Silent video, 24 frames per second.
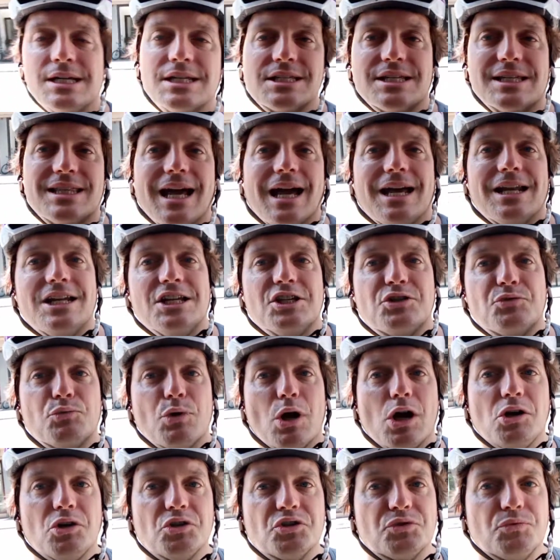So that is
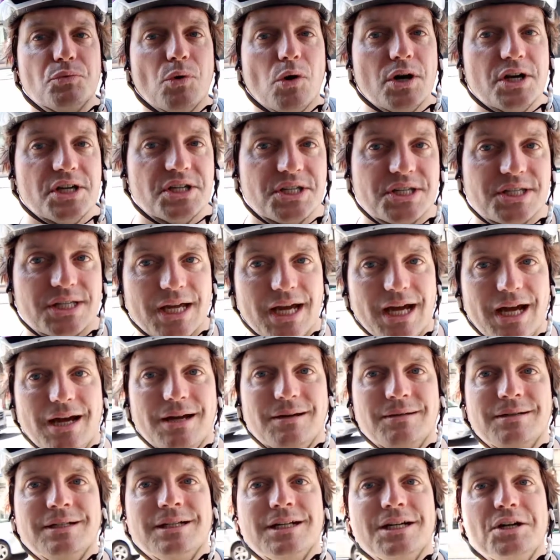Rolls Royce, uh,
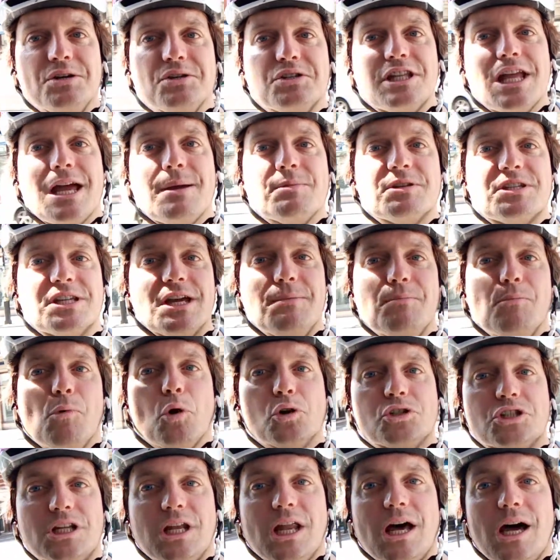whose name is
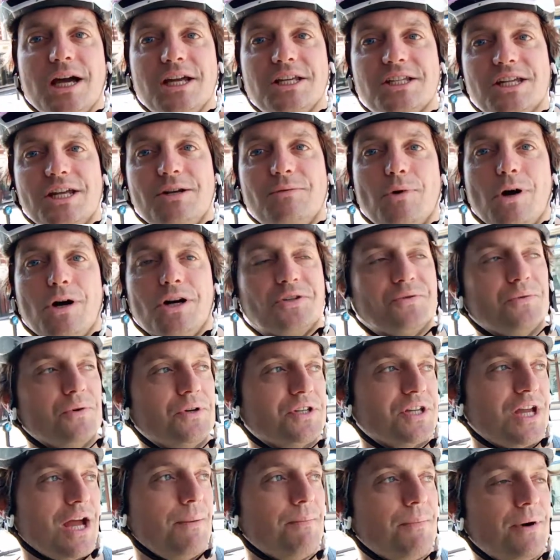immortalised in Rolls
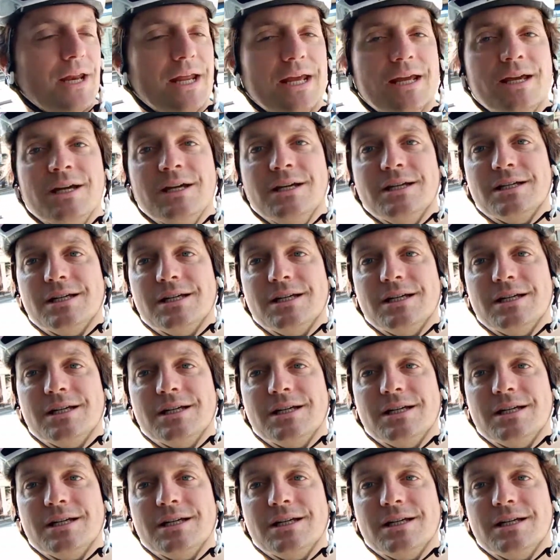Royce Company,